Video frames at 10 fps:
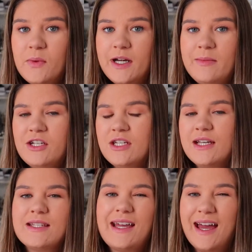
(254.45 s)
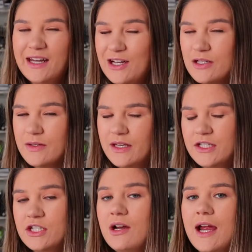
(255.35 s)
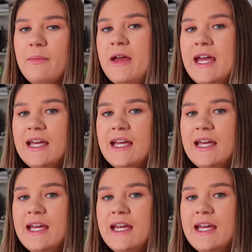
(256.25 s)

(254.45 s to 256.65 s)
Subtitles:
wanted to mention, because it kind of goes with Instagram,